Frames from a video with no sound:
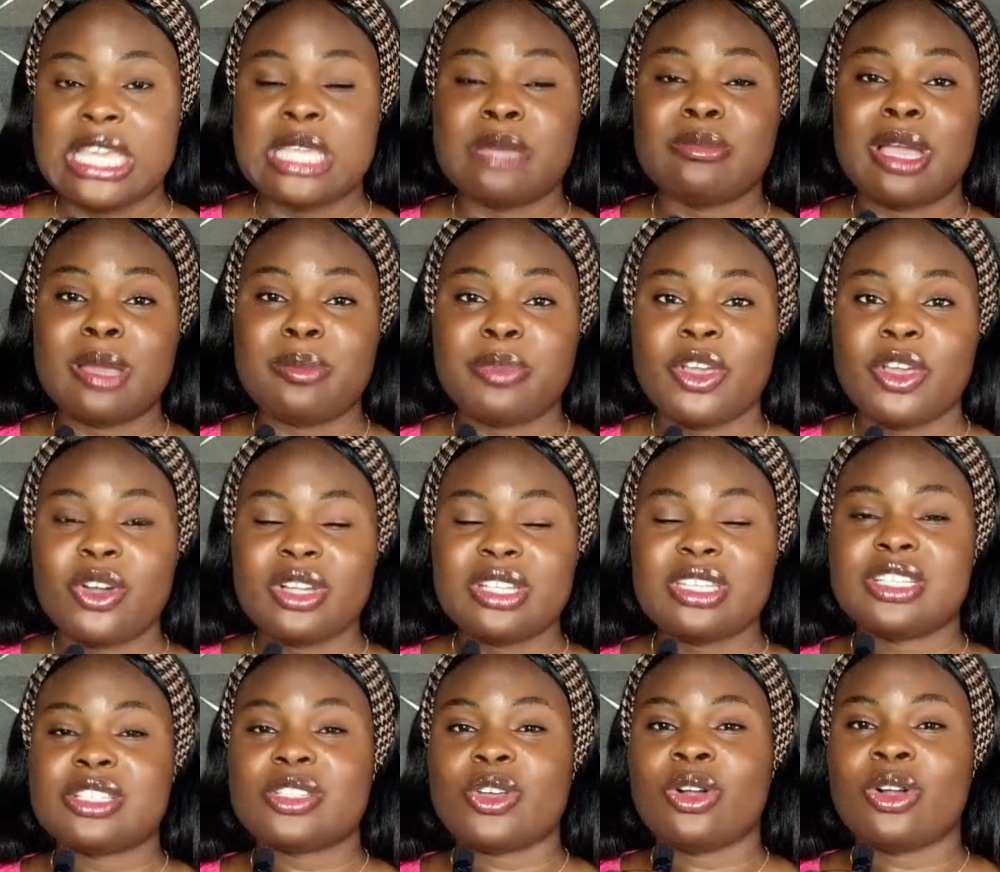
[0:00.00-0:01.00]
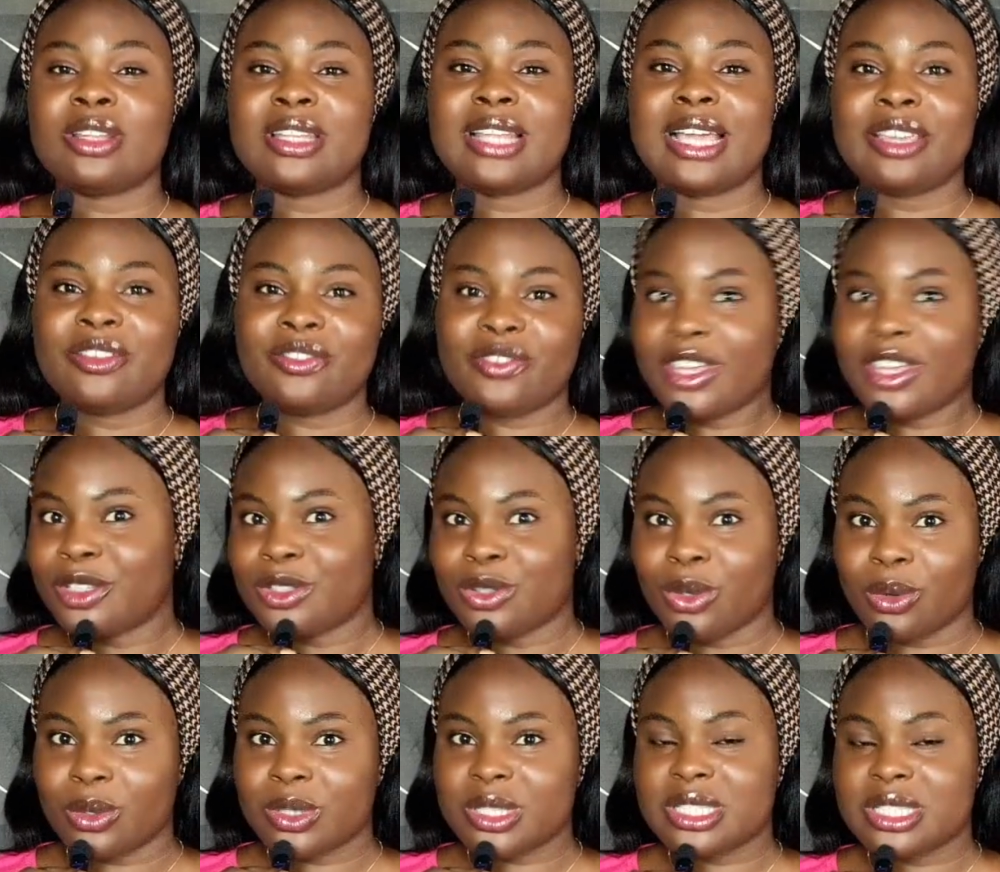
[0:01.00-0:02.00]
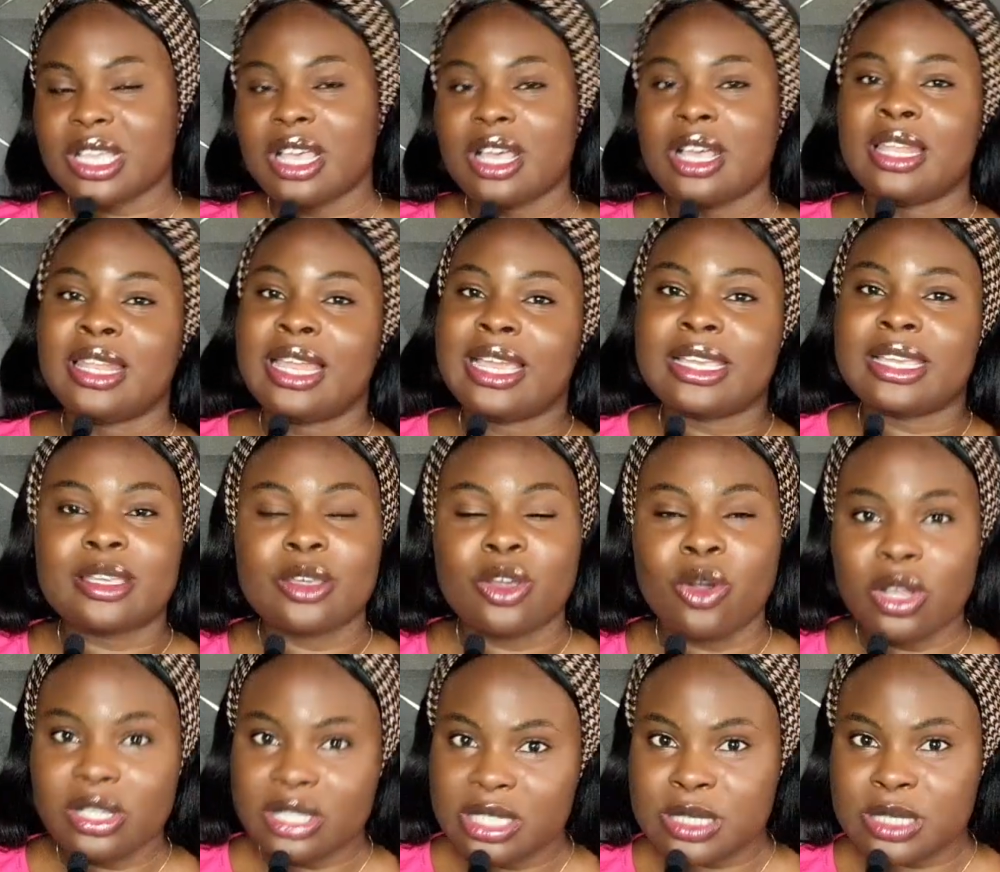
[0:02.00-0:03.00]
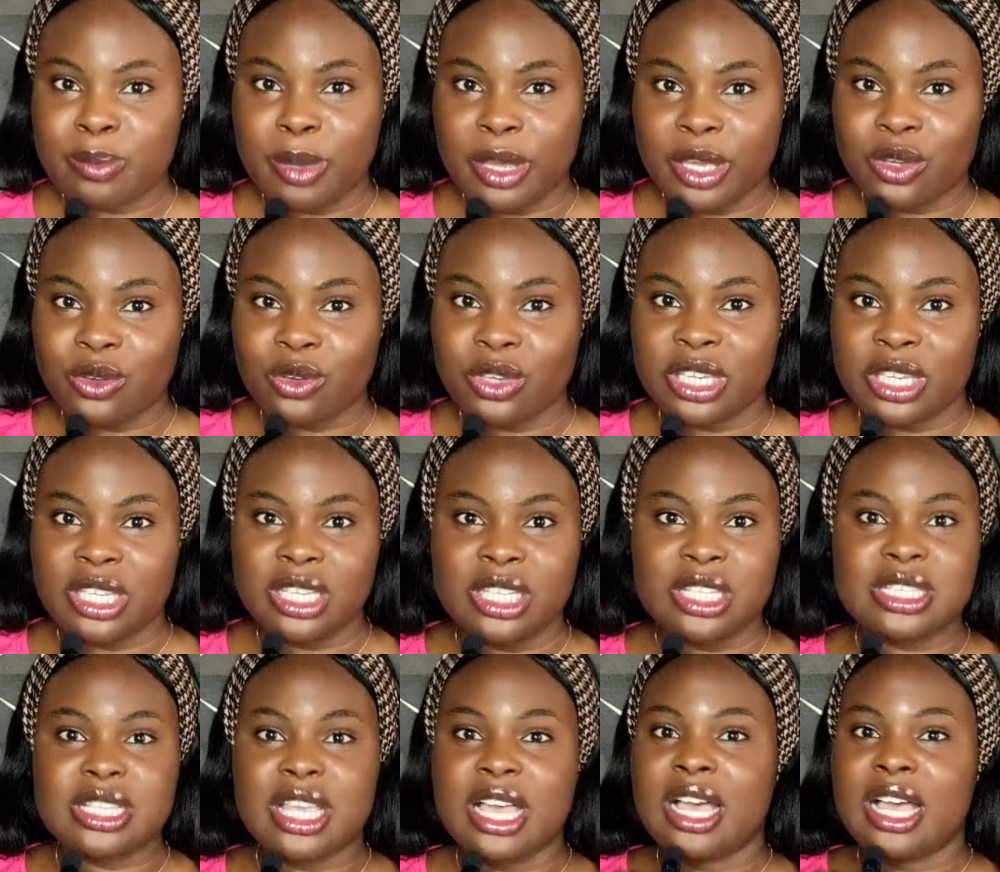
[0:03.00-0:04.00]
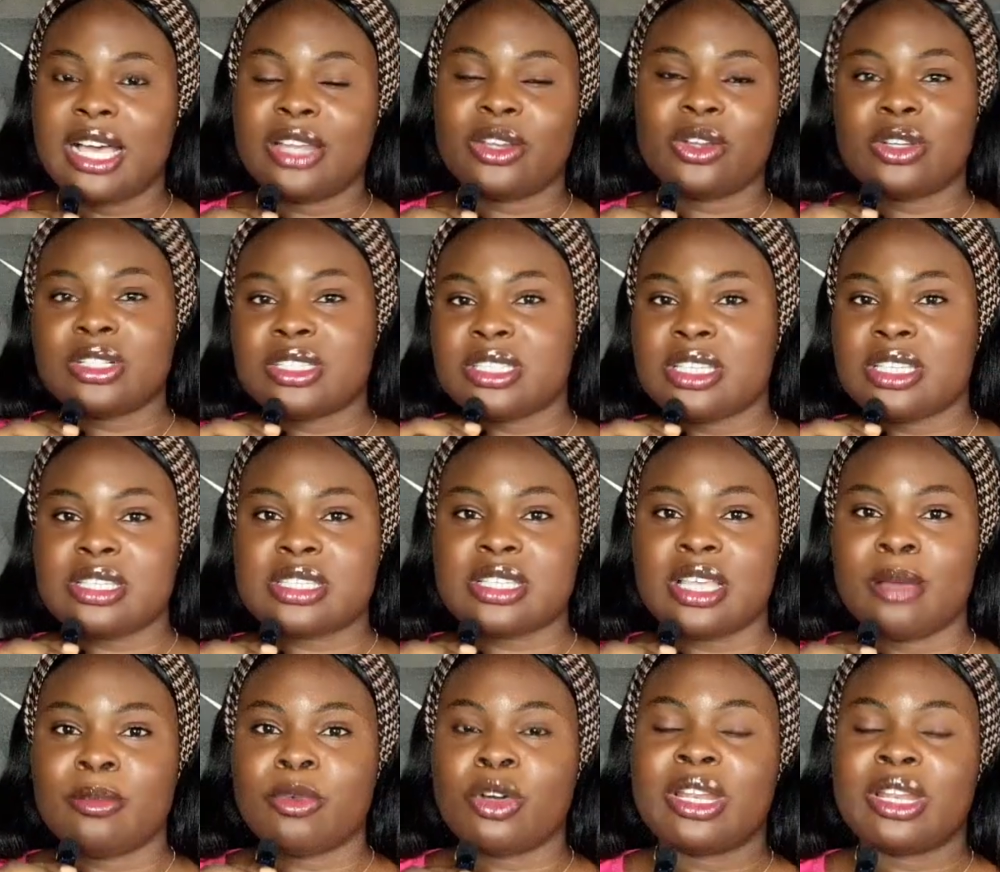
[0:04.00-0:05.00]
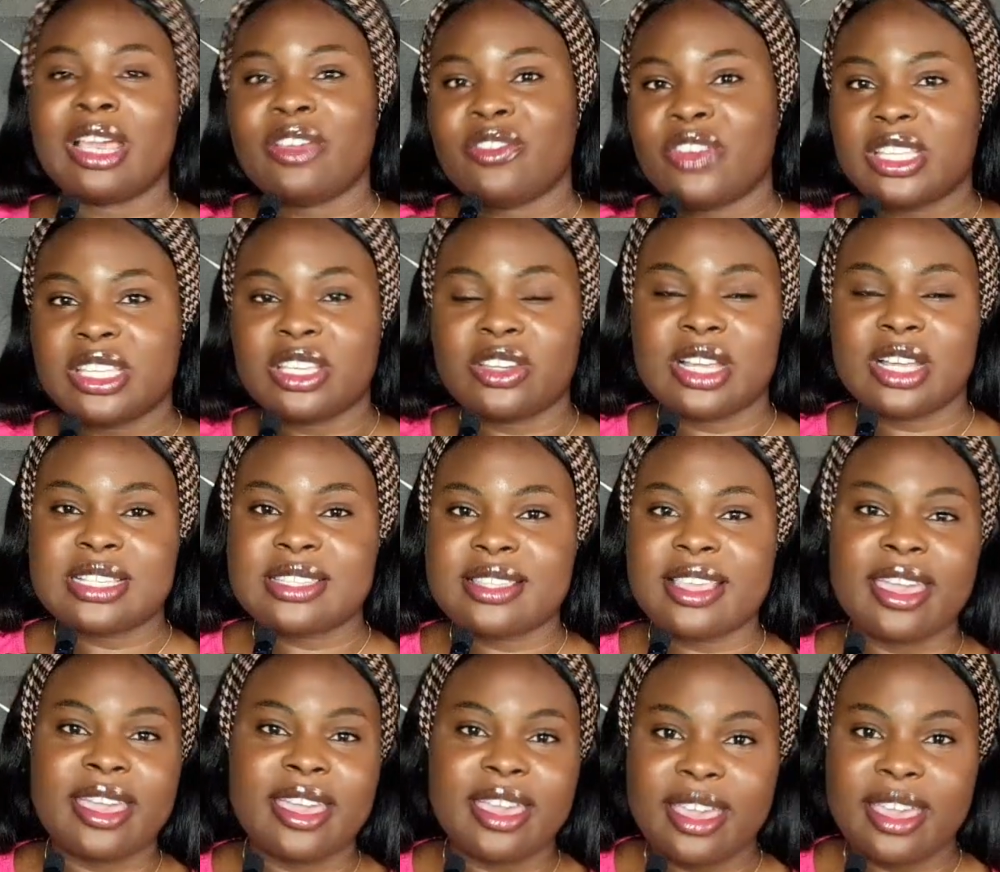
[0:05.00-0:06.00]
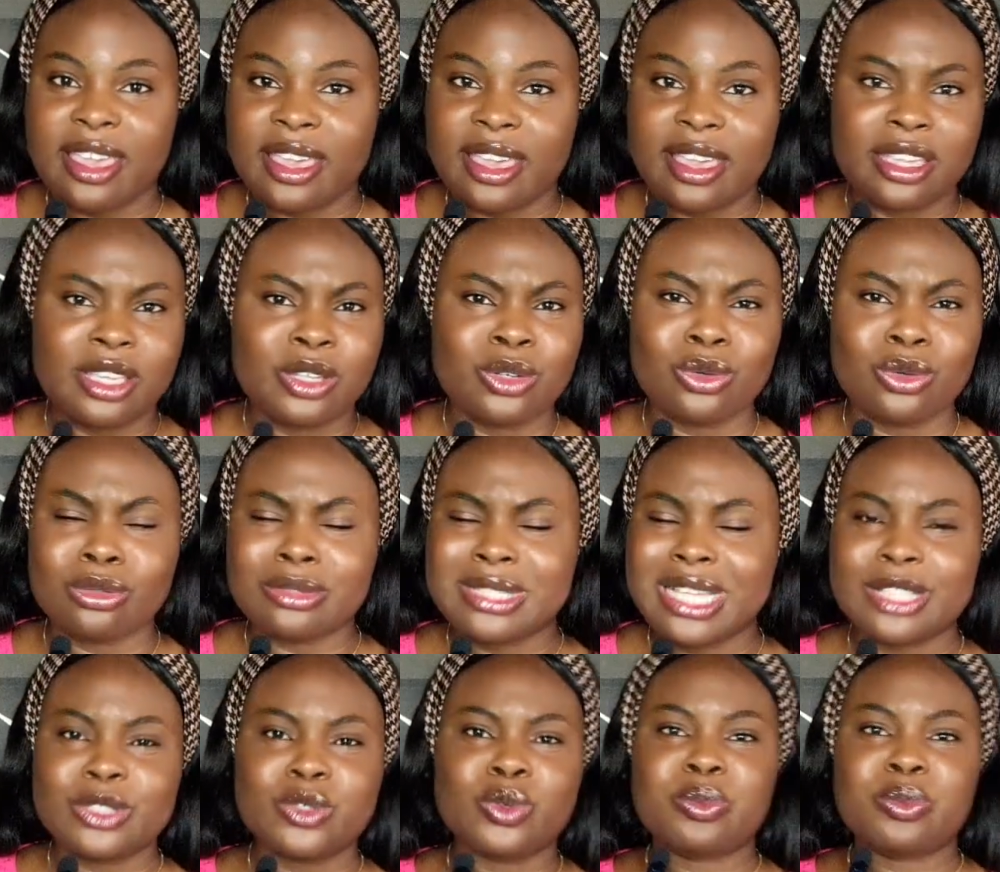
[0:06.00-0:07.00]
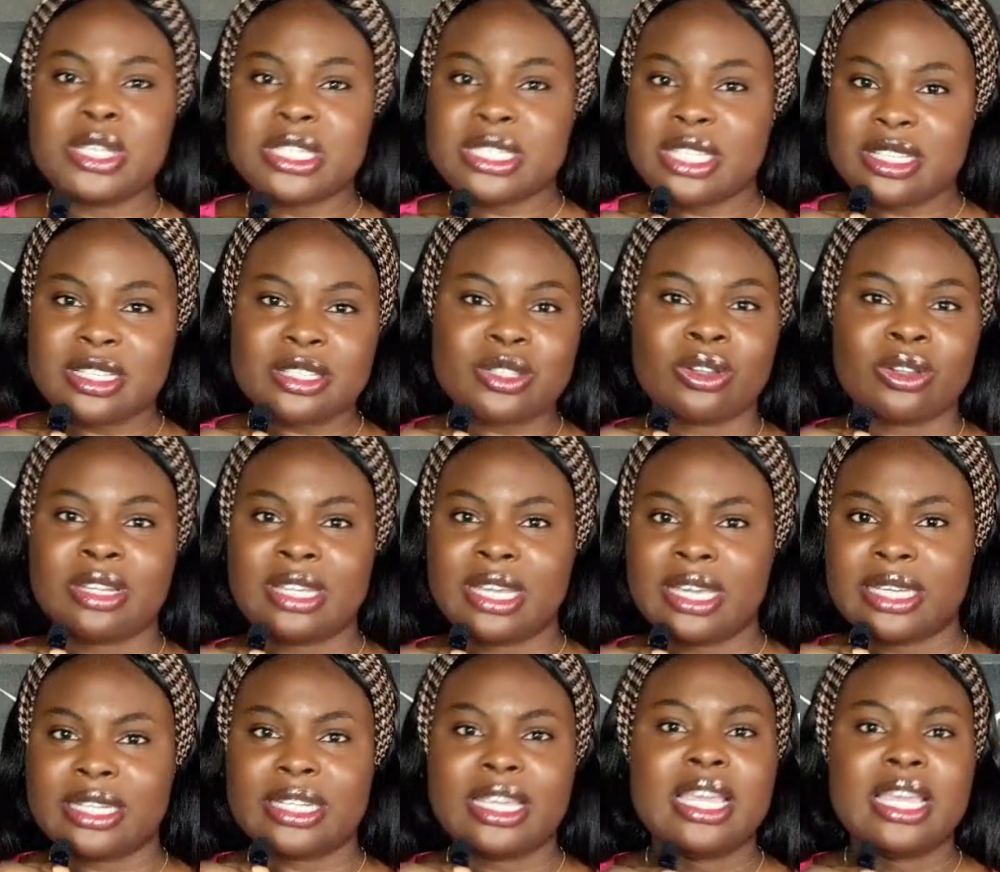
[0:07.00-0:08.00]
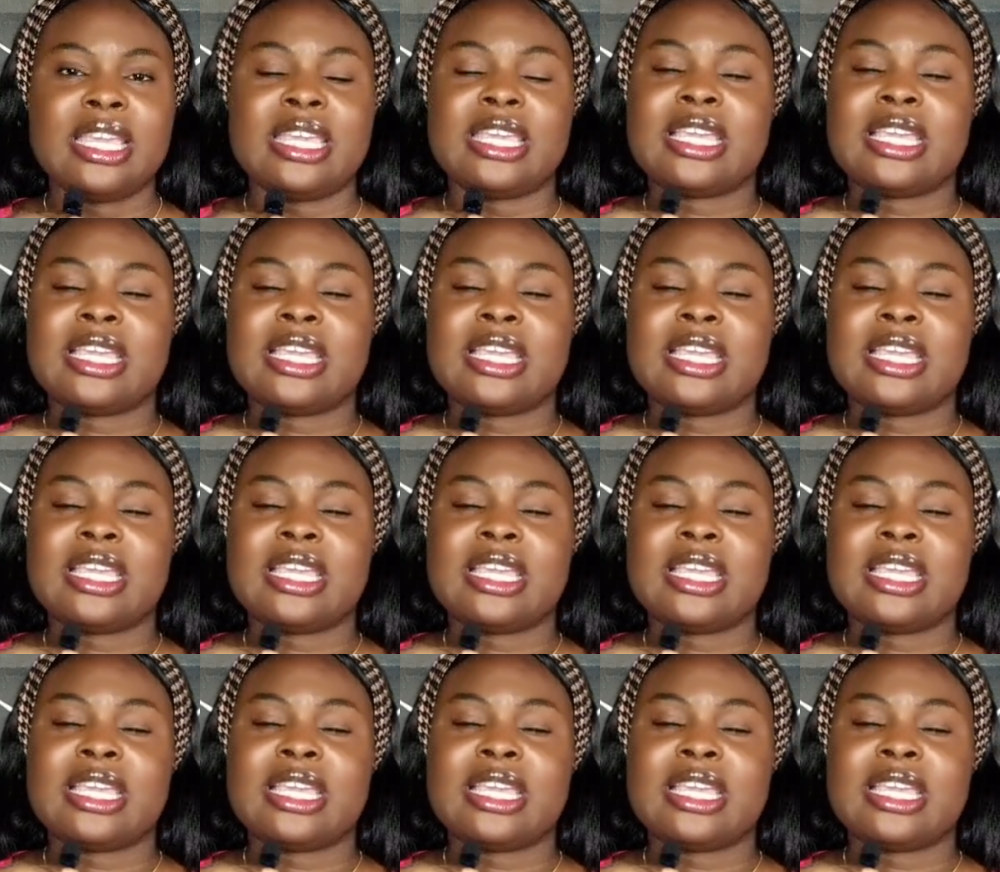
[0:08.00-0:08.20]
It might be all these online vendors, like all these bakeries and all these online vendors that sell hair, you know, that do businesses online.